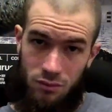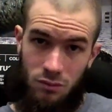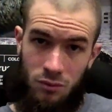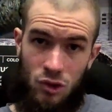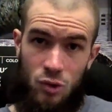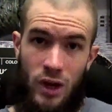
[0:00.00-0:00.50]

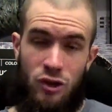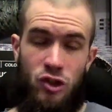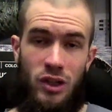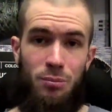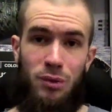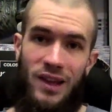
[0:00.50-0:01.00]
to actually
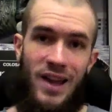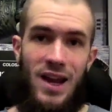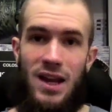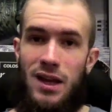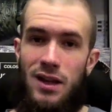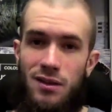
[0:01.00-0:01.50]
play
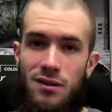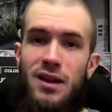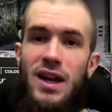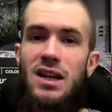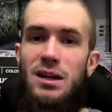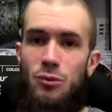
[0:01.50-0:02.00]
in
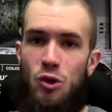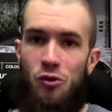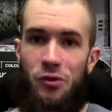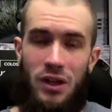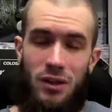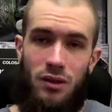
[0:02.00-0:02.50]
a
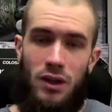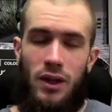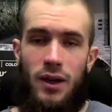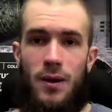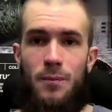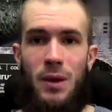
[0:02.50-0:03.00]
movie,
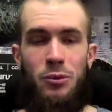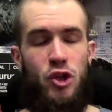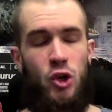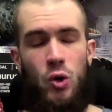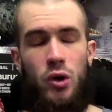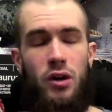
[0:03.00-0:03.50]
I'm
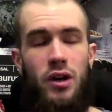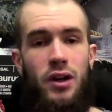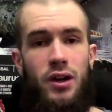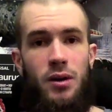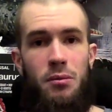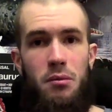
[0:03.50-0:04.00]

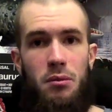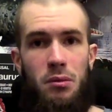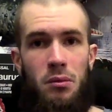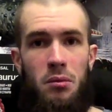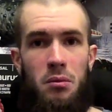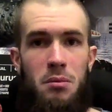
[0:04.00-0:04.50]
sure
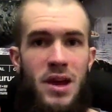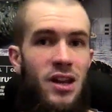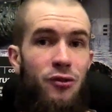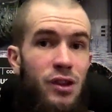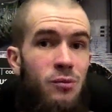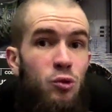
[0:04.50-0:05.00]
many of
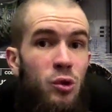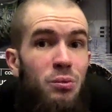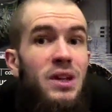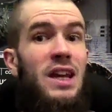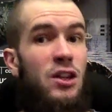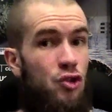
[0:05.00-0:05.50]
them would be
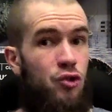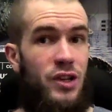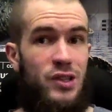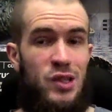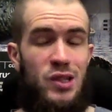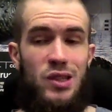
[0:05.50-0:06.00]

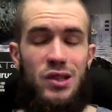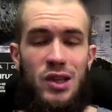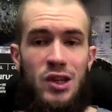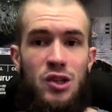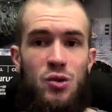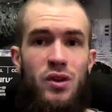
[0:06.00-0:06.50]
interested in
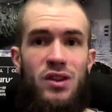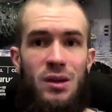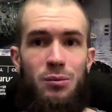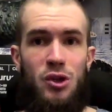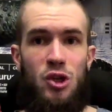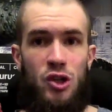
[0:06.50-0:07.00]
doing that
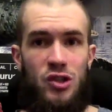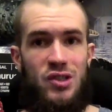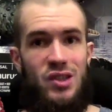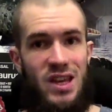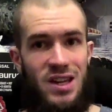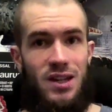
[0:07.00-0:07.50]
because
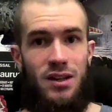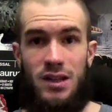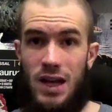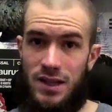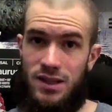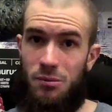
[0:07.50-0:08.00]
they can
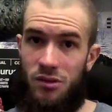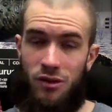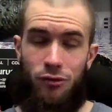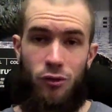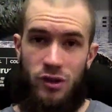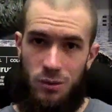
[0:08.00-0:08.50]
get something
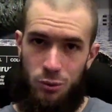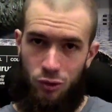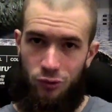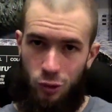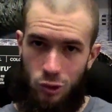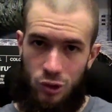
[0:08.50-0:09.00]
for their
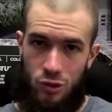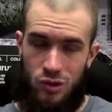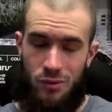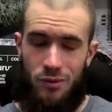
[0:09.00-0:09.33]
portfolios,